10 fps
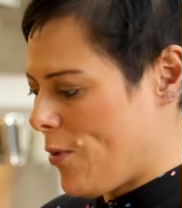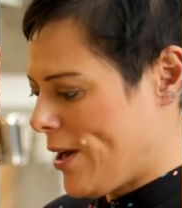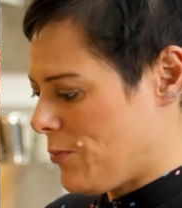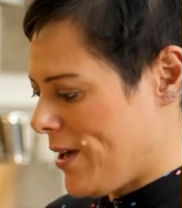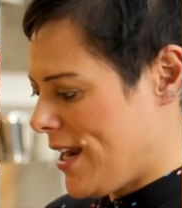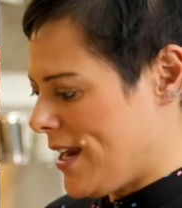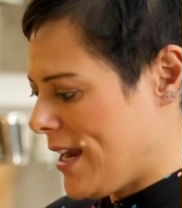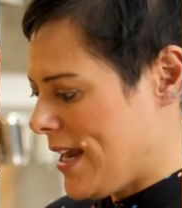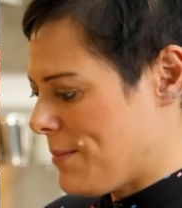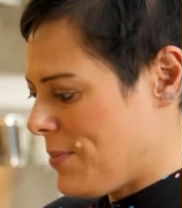when we
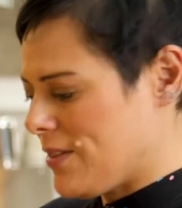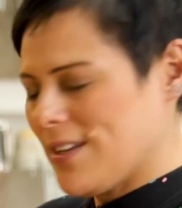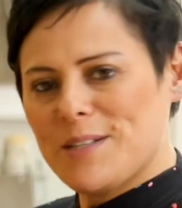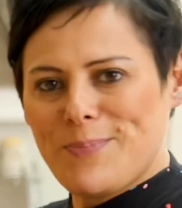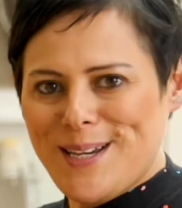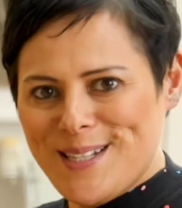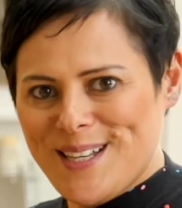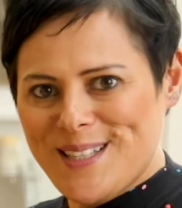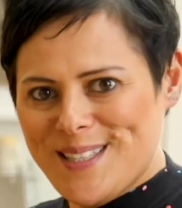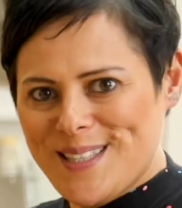put these
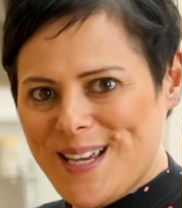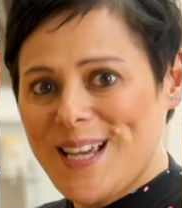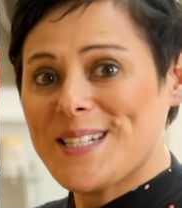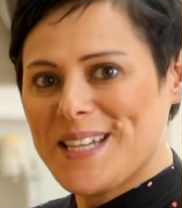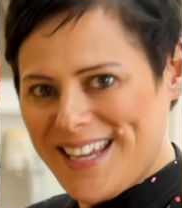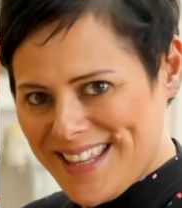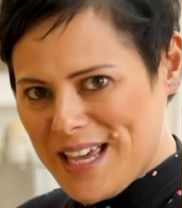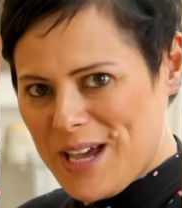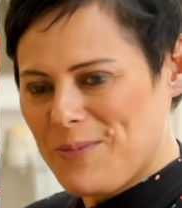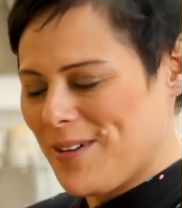pitas
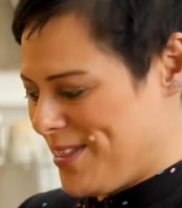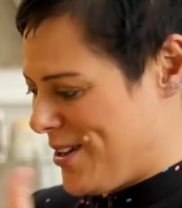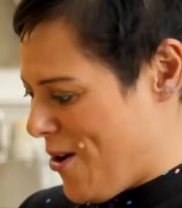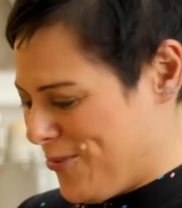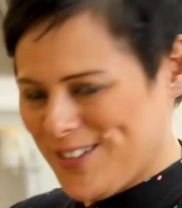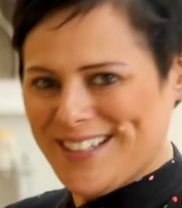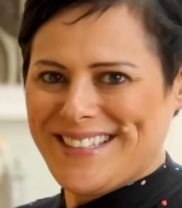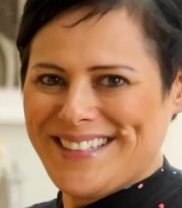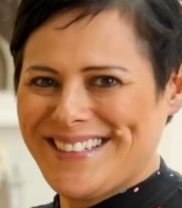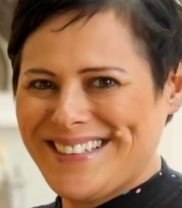together with the koftas.